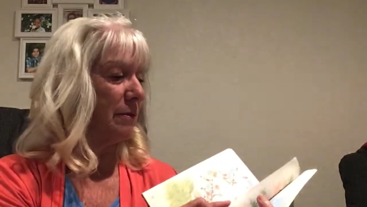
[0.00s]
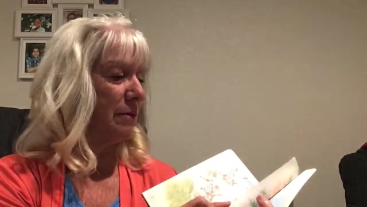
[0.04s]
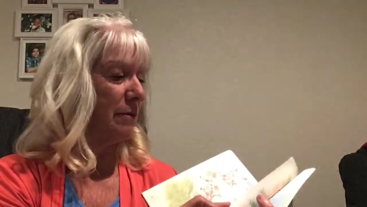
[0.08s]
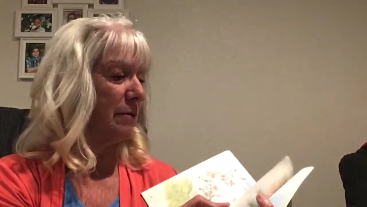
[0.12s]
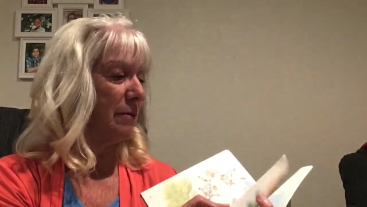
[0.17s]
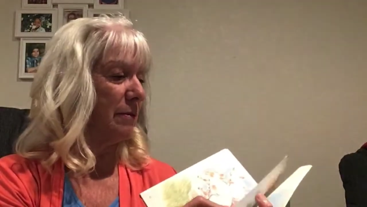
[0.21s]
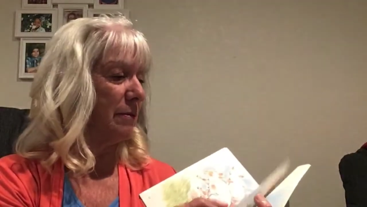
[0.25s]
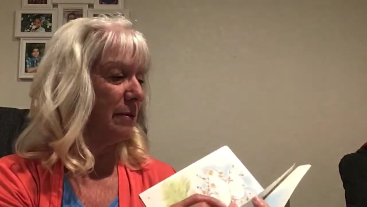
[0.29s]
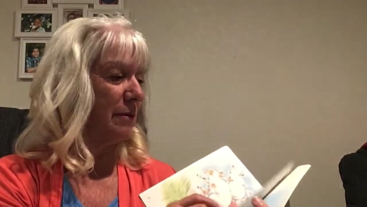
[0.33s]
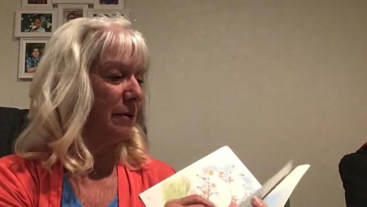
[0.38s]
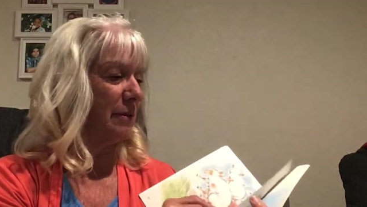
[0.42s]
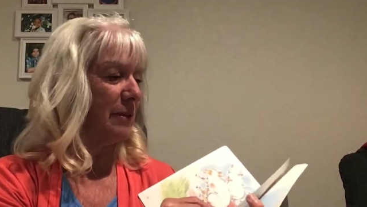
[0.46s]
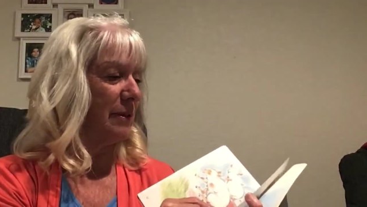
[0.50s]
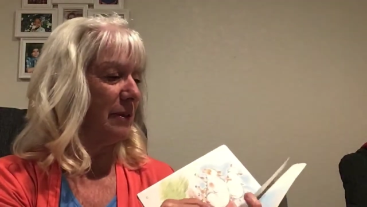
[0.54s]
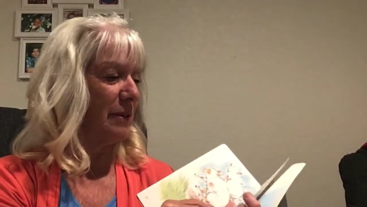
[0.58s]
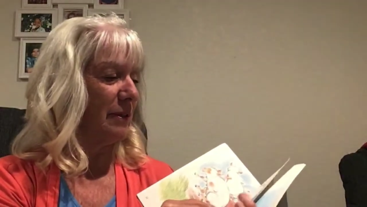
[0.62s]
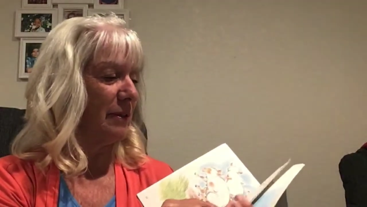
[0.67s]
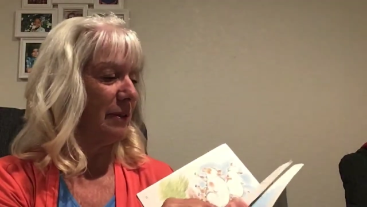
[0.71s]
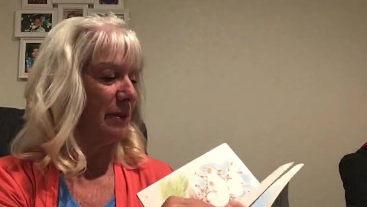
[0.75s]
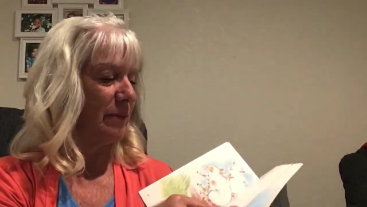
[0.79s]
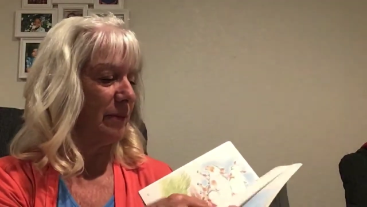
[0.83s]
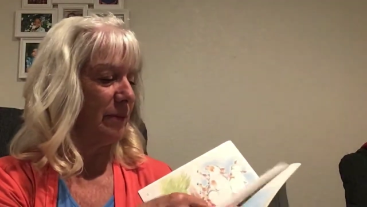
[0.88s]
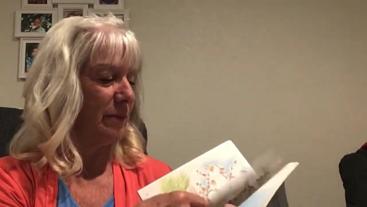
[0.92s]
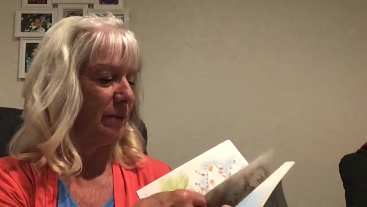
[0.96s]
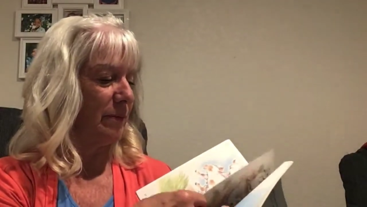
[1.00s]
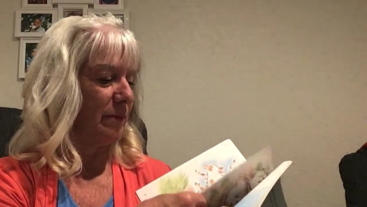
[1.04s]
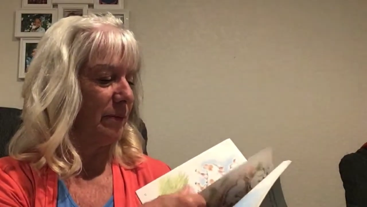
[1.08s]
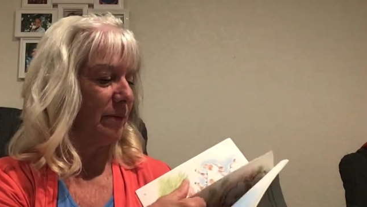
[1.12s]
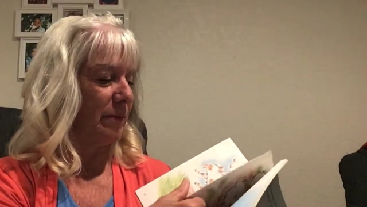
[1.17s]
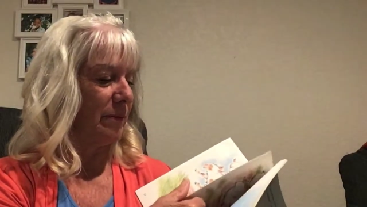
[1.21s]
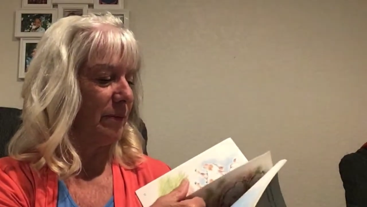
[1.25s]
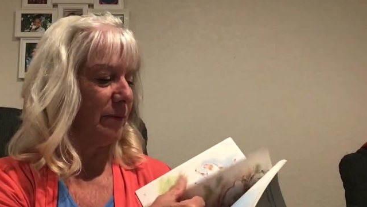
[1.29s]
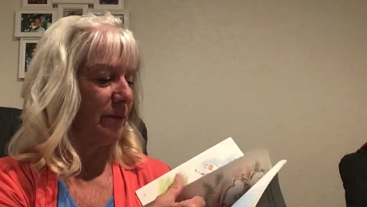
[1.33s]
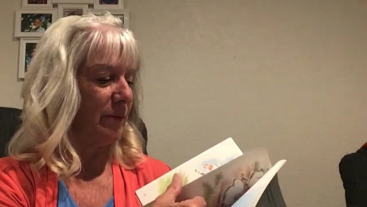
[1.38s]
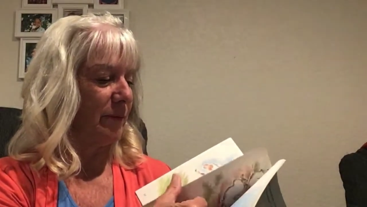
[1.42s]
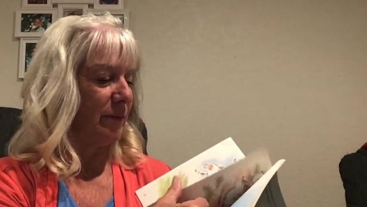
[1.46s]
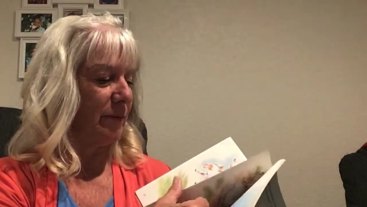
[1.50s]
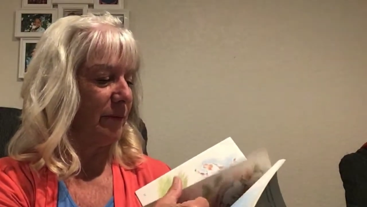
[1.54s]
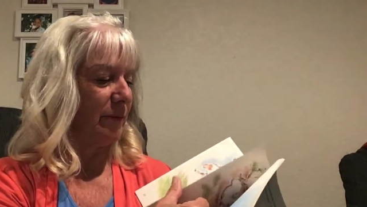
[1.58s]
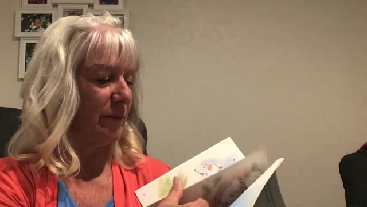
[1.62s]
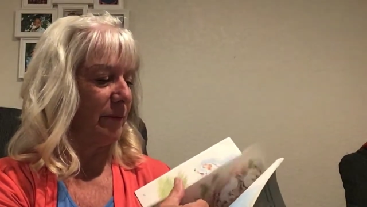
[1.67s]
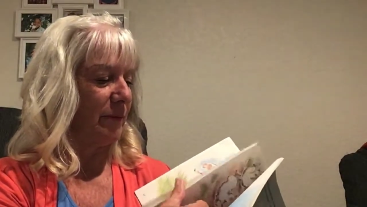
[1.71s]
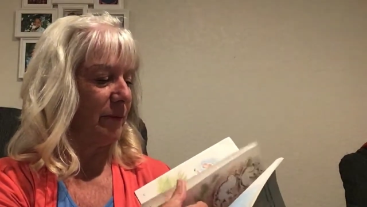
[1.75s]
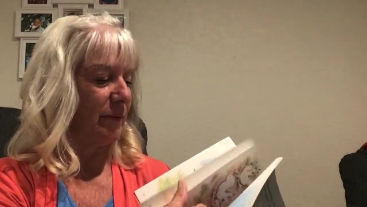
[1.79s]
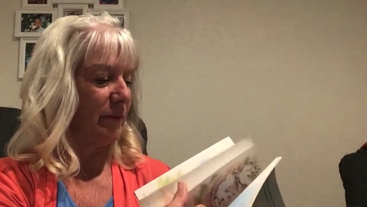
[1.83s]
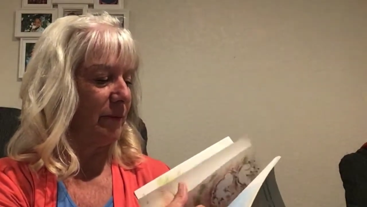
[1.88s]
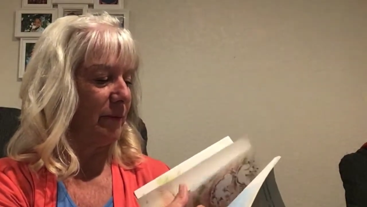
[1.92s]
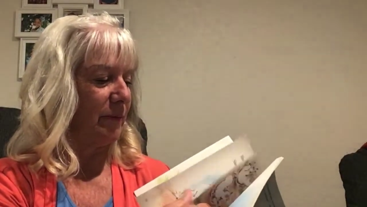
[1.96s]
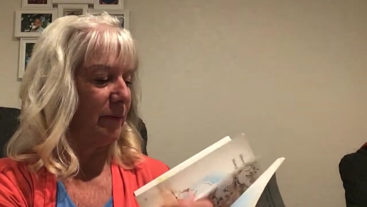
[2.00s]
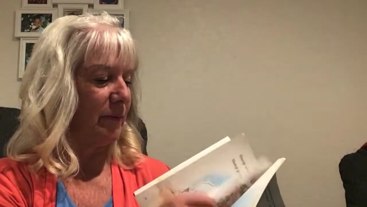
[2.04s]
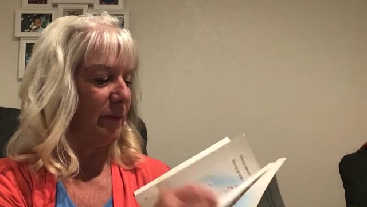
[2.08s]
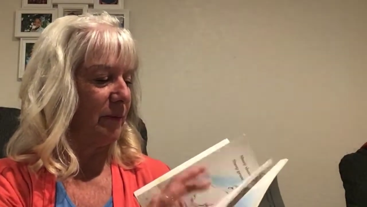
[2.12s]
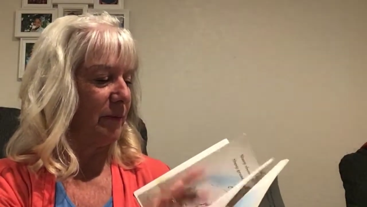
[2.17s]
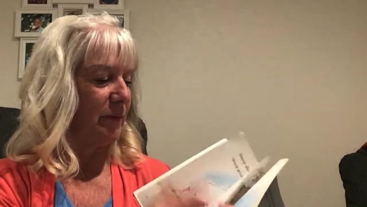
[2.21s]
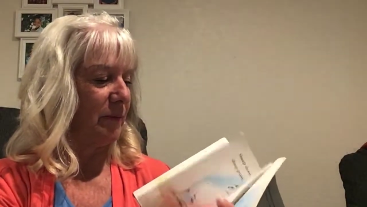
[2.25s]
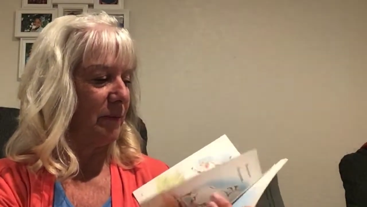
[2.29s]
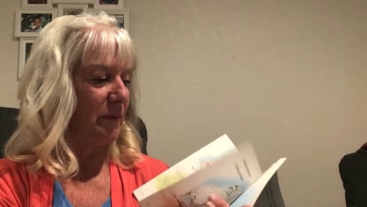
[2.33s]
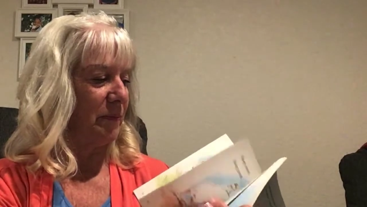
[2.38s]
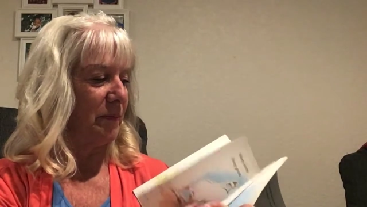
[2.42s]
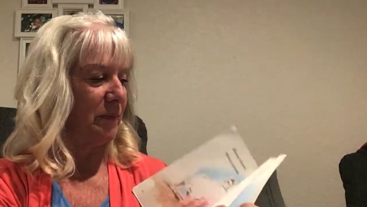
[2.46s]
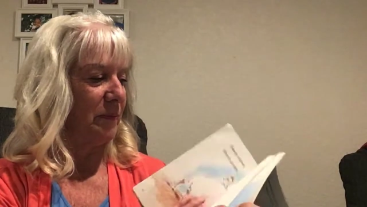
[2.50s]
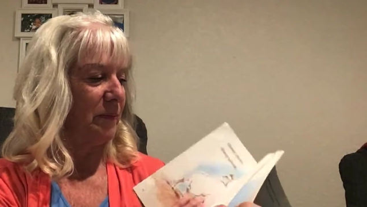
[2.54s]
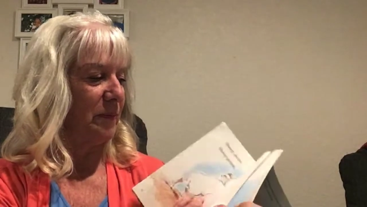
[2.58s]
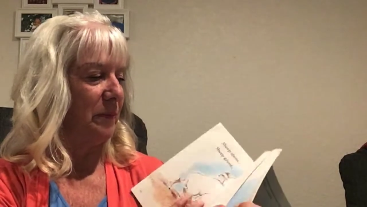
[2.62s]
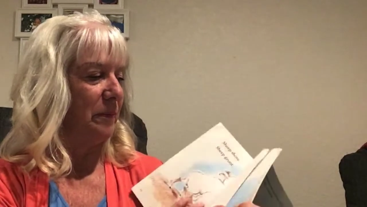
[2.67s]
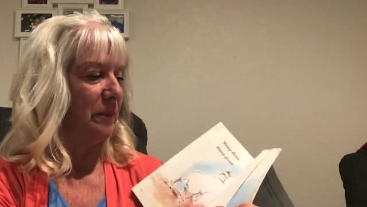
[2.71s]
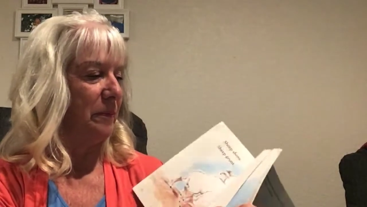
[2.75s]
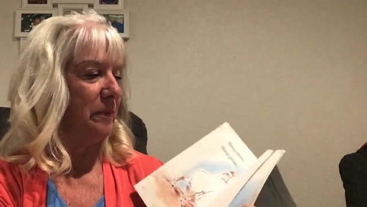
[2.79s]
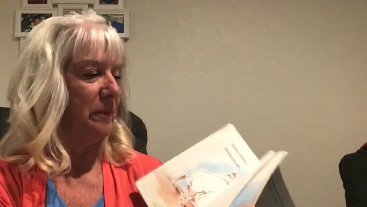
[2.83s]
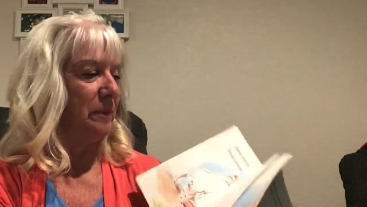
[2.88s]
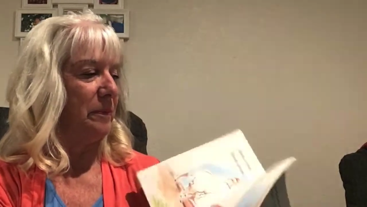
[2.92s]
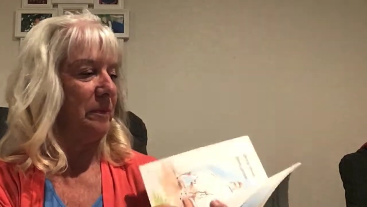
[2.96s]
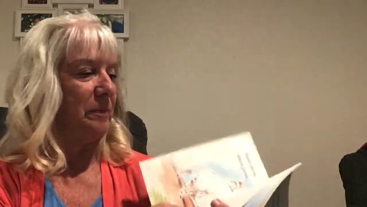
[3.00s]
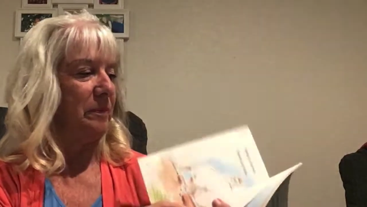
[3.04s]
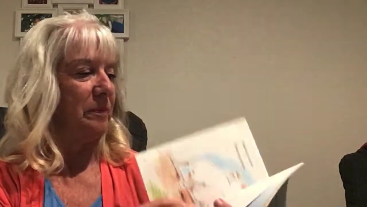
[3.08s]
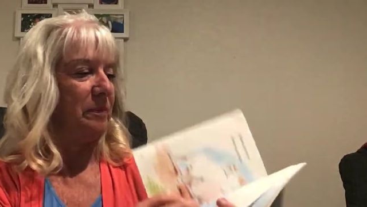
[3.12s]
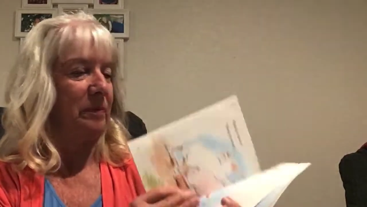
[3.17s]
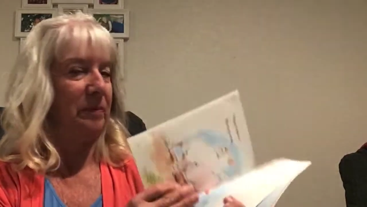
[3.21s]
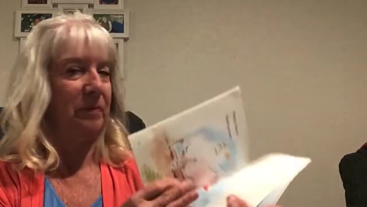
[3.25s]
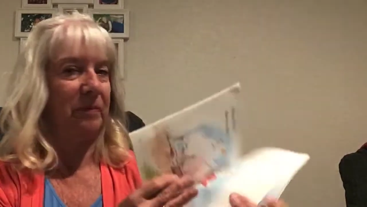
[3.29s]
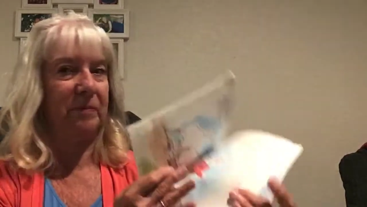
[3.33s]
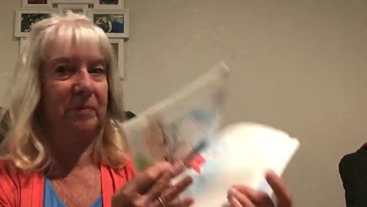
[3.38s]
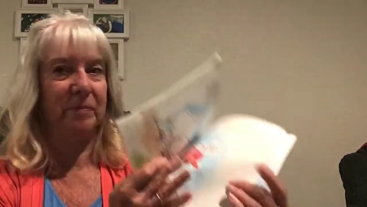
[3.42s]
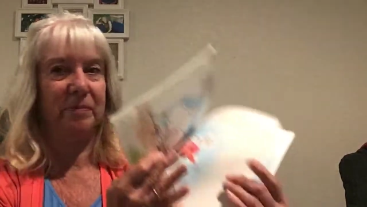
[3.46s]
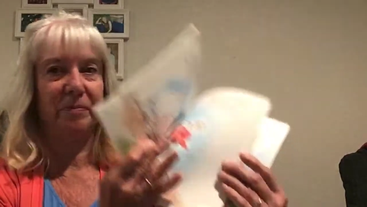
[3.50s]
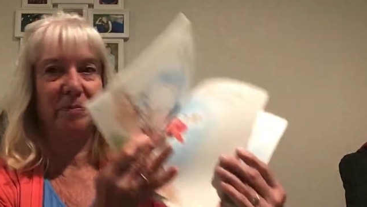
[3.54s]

(no one is talking)